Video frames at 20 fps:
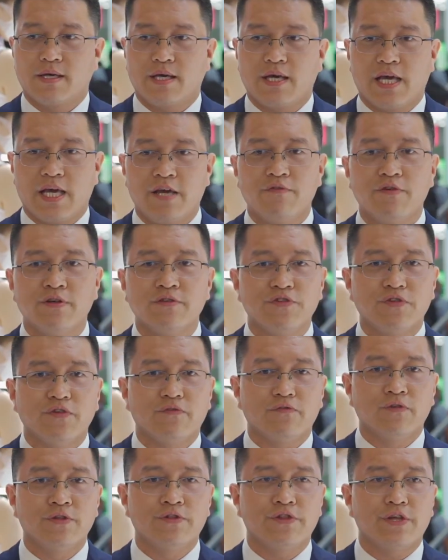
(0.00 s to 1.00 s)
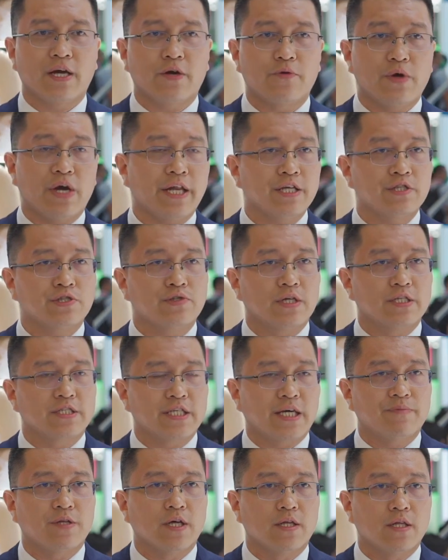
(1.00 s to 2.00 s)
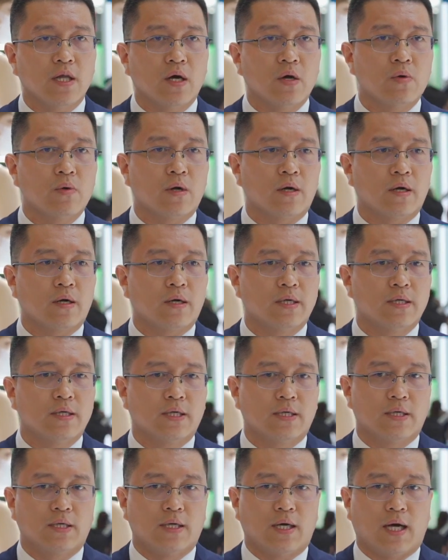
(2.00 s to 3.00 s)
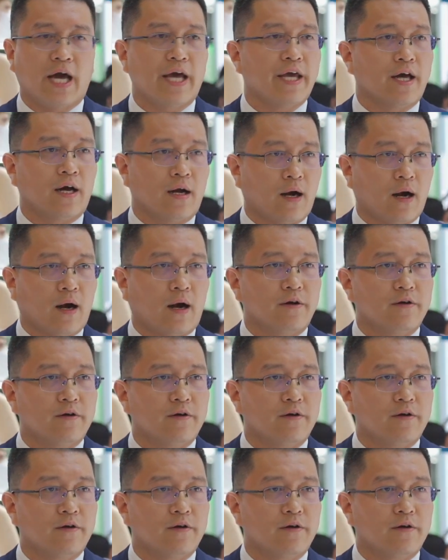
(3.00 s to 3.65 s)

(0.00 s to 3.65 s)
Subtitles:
Even when they are ready to accept a lower IRR